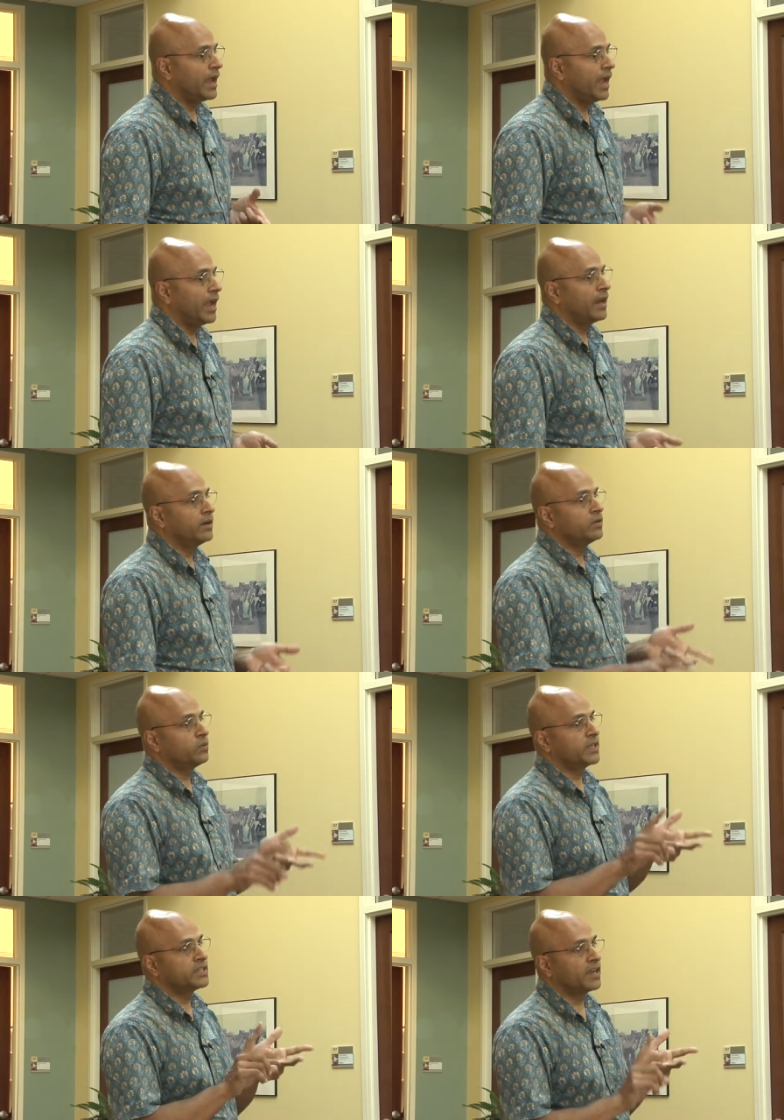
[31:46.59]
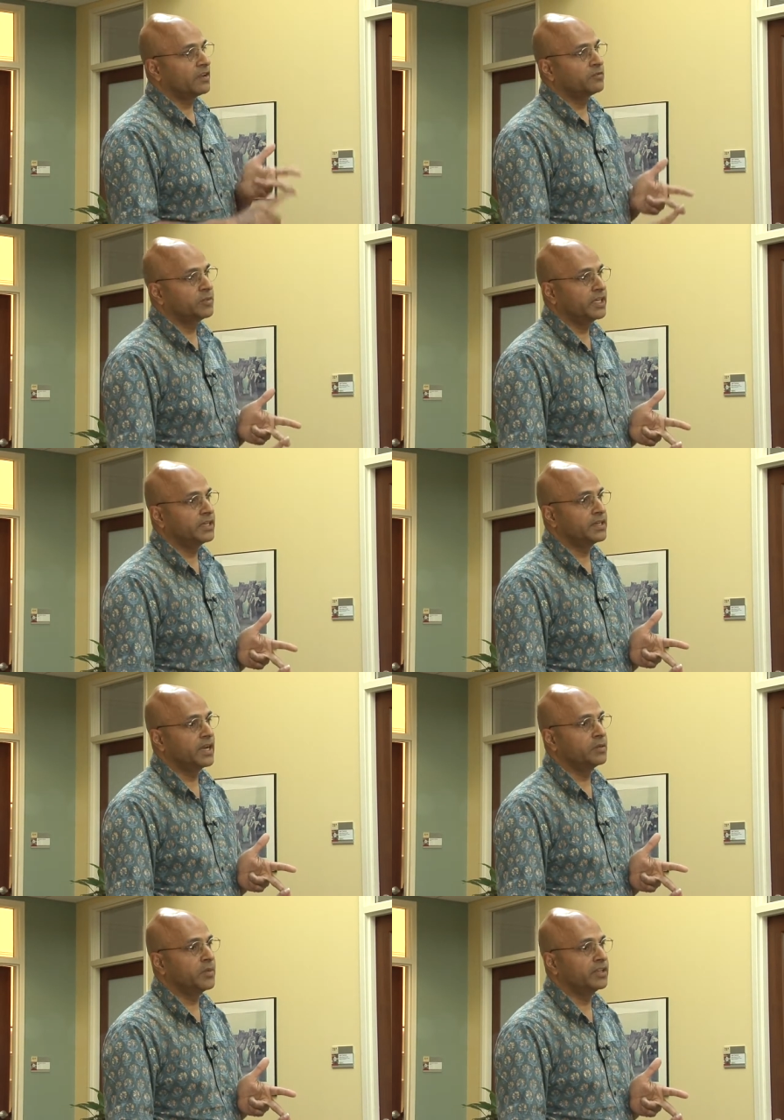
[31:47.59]
and which have been
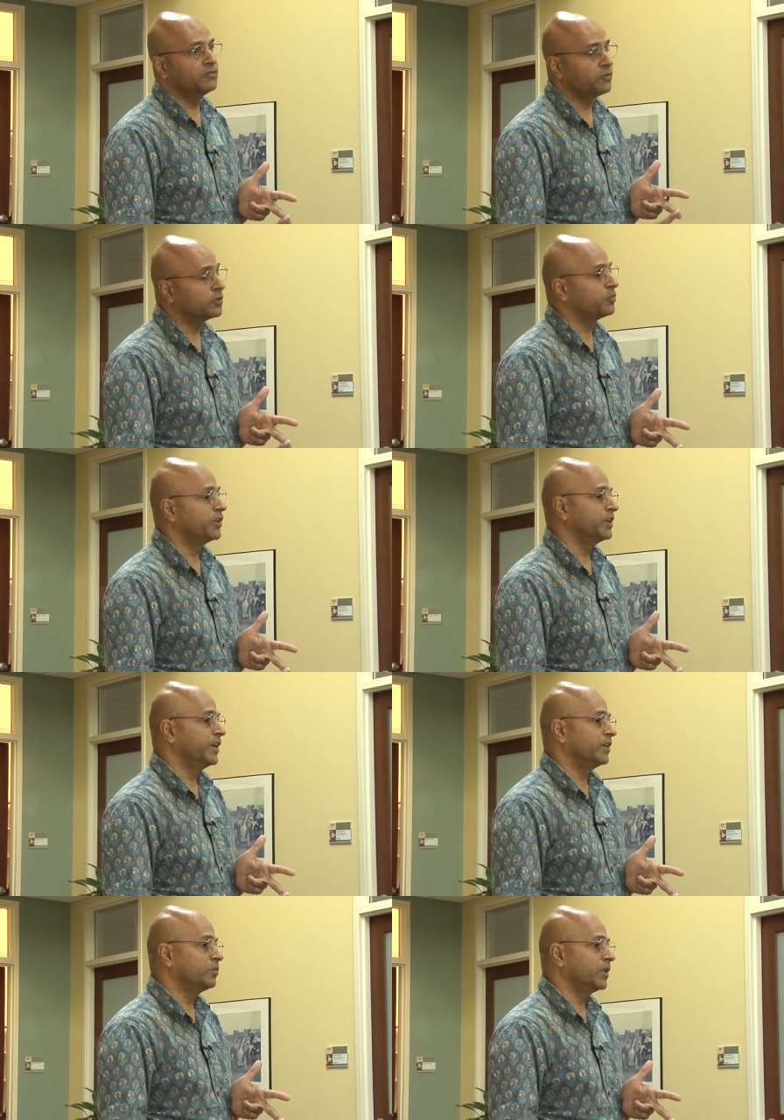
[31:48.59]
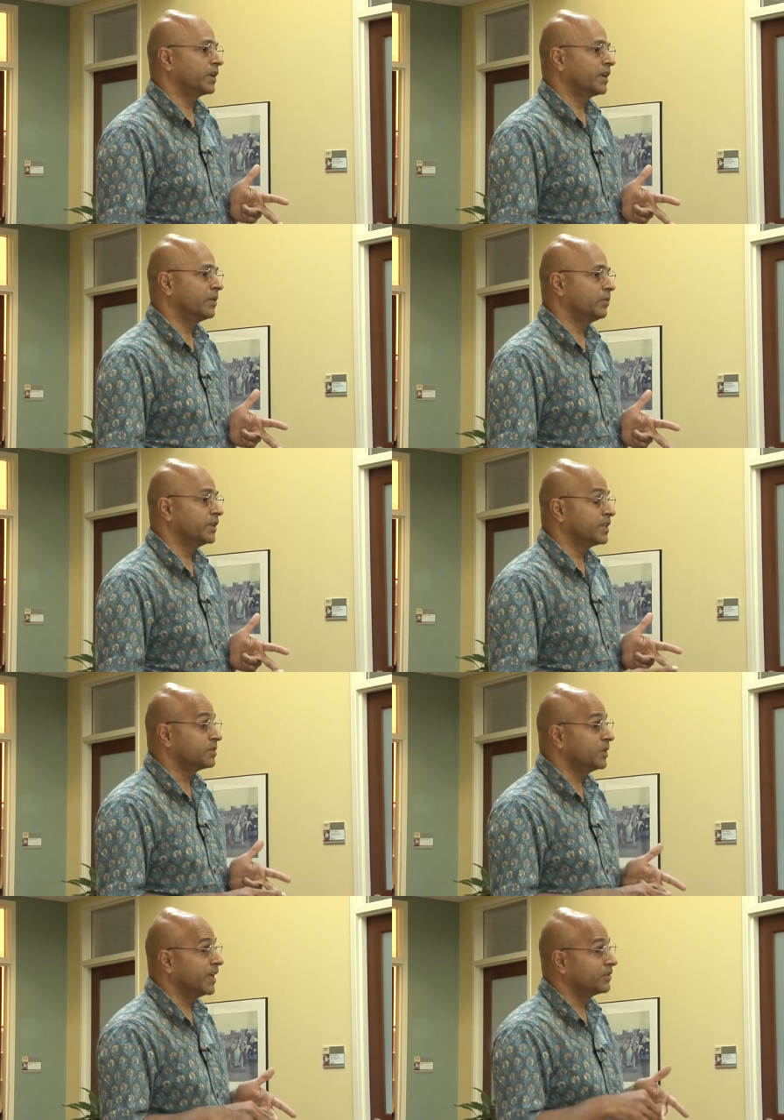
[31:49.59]
done by the Footprint Network, which has
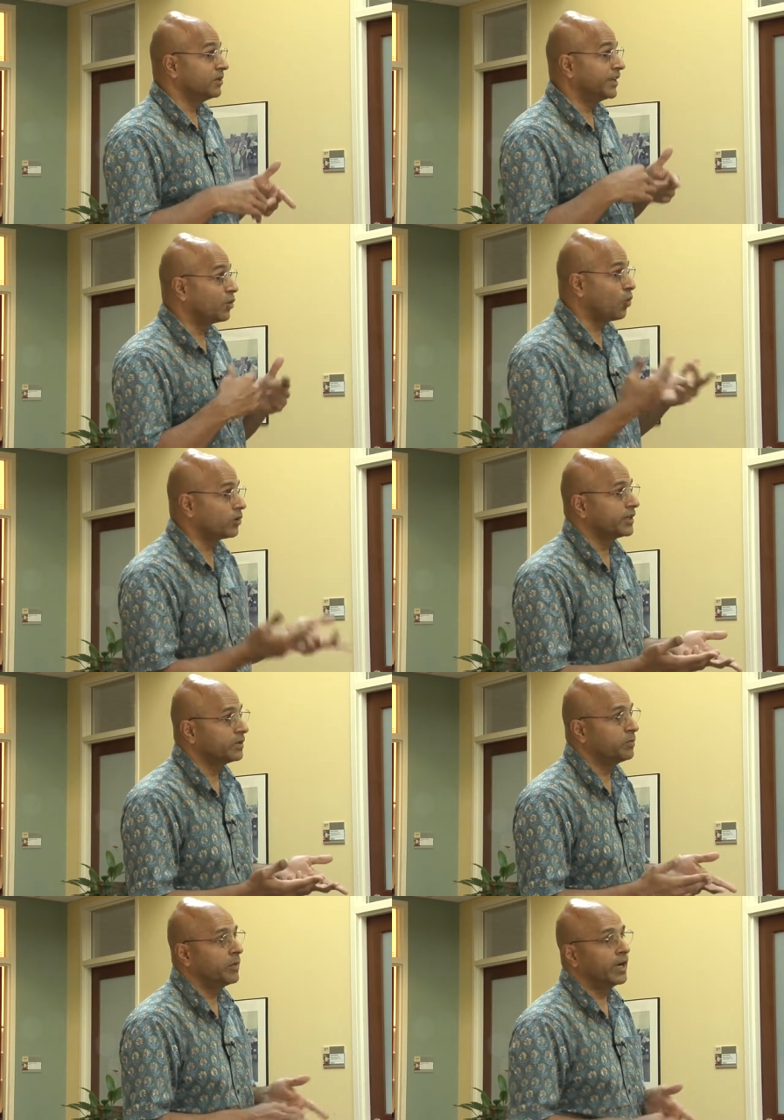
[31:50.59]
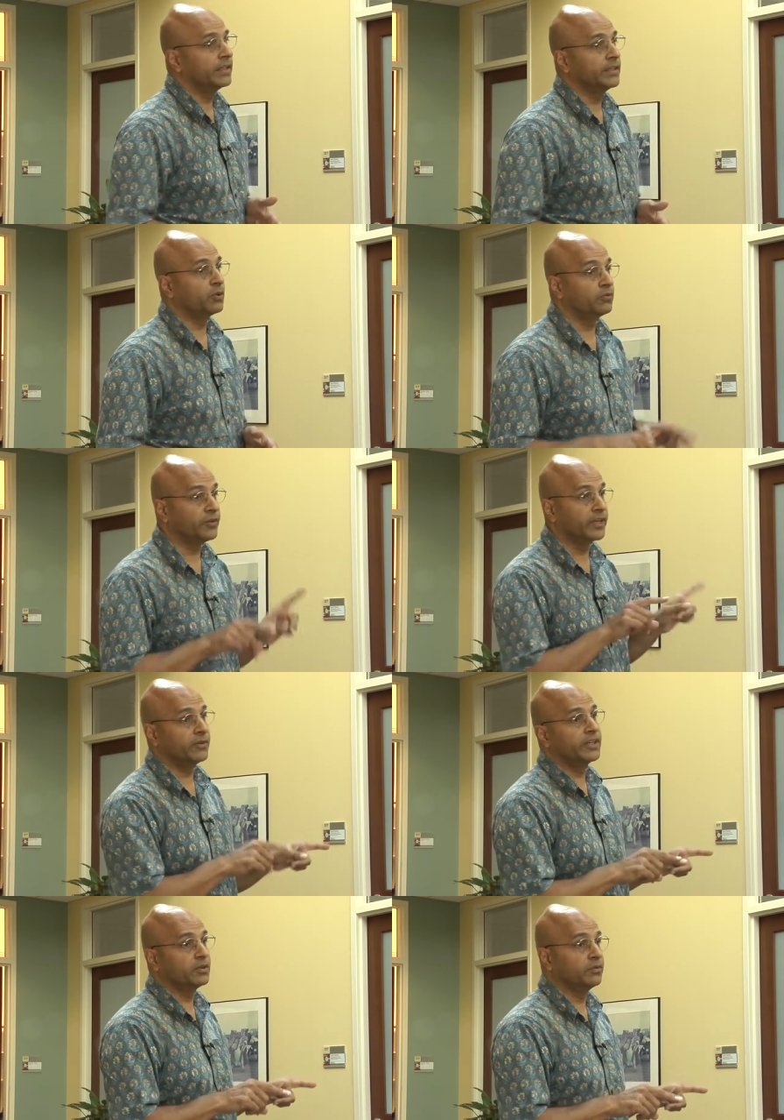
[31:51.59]
been actually quoted by the
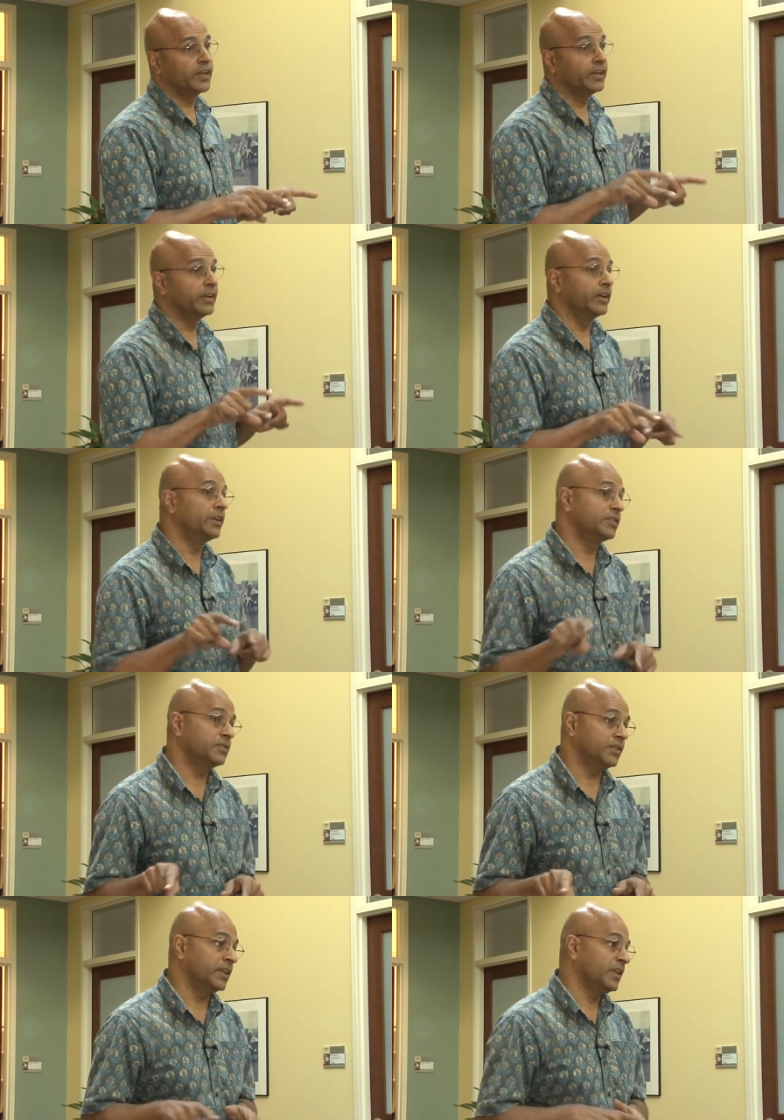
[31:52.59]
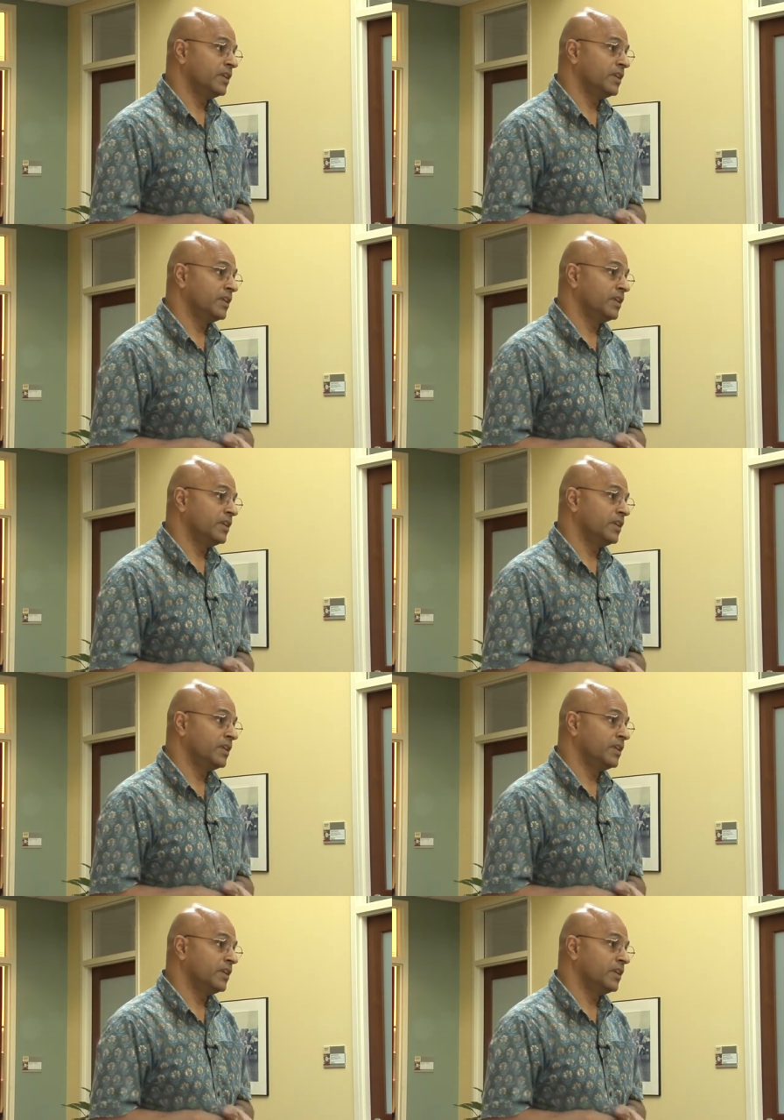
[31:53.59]
Confederation of Indian Industry,